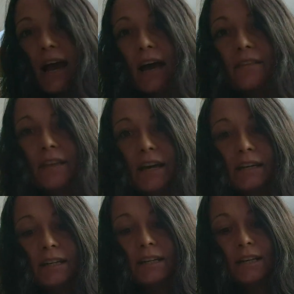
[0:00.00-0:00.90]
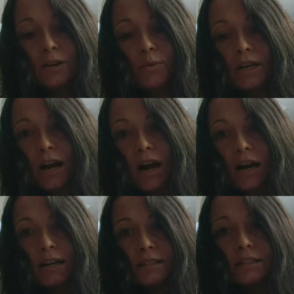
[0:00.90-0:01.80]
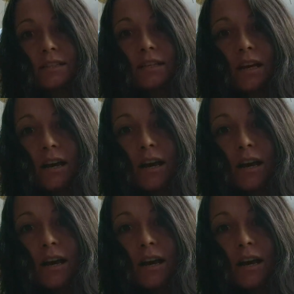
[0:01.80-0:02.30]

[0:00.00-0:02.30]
And then here we got,